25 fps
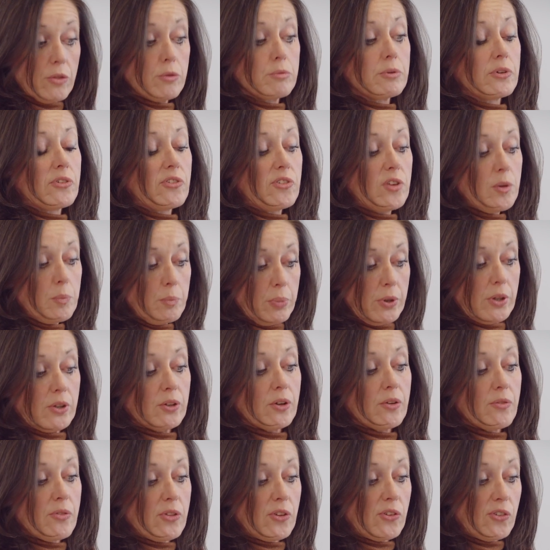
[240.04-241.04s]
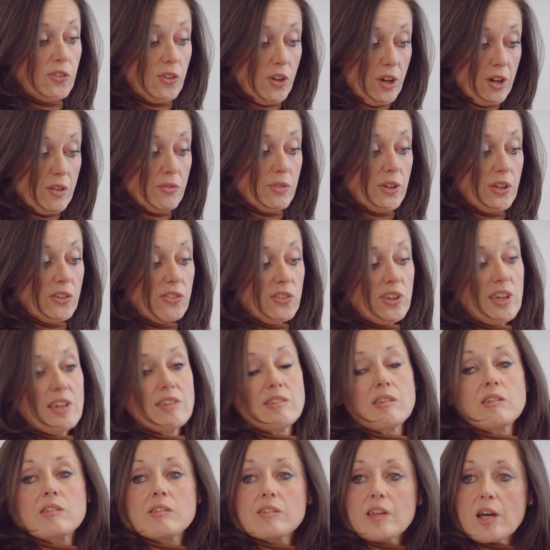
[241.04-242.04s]
the recipient of the service
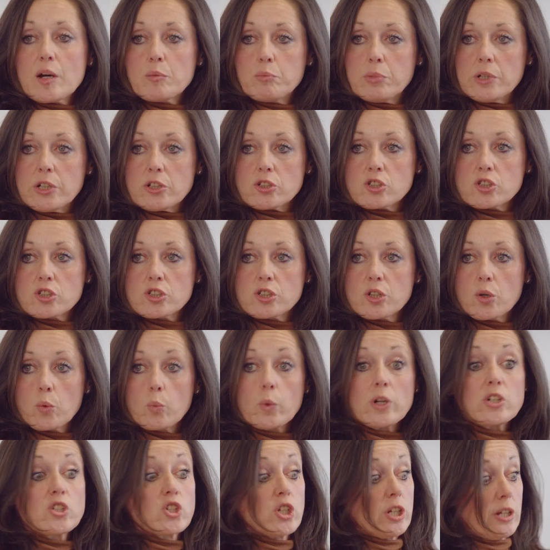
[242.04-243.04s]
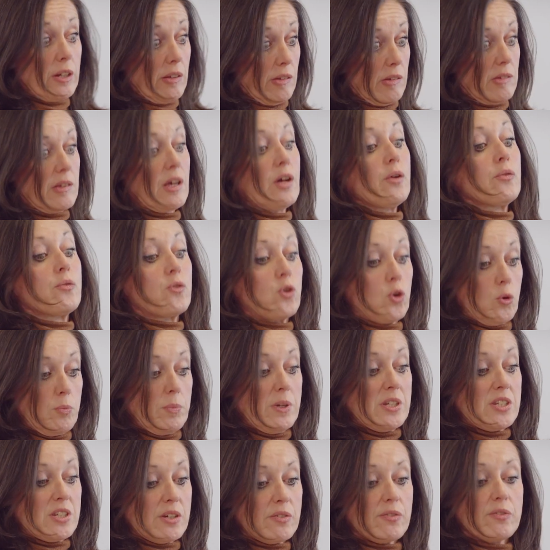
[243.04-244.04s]
is established, which in itself could
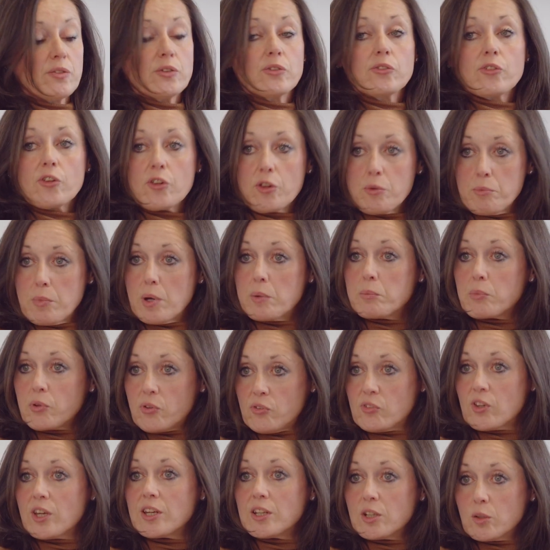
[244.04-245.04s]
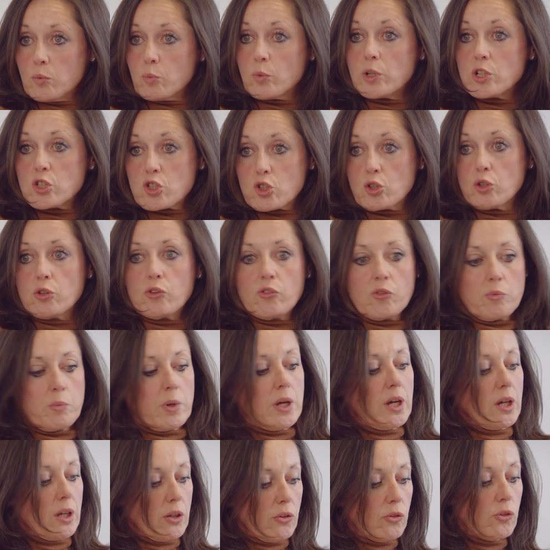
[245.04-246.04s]
be different to the member state in which goods are
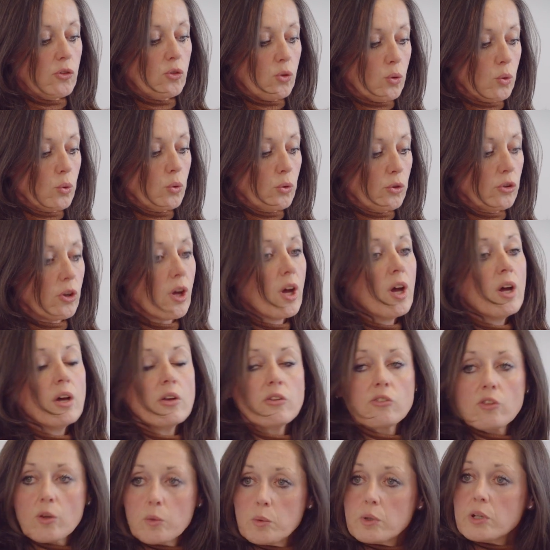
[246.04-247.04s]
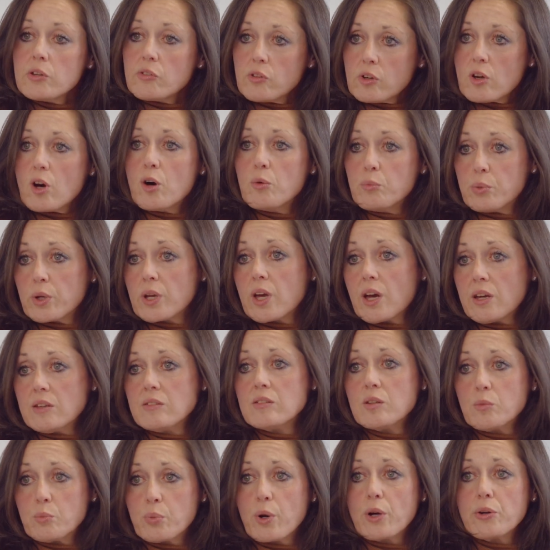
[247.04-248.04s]
being installed. So it is a
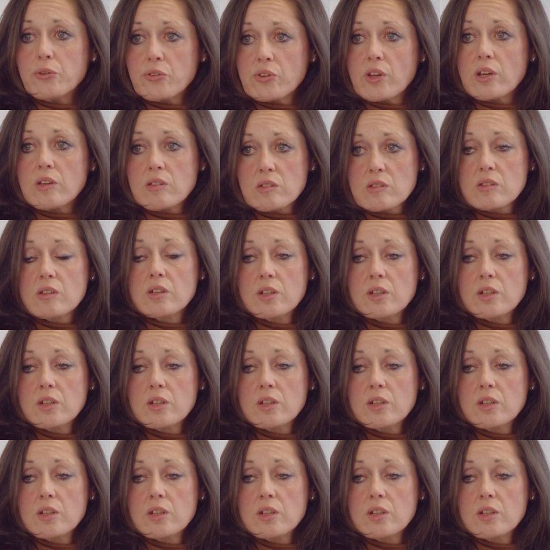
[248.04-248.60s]
complicated process.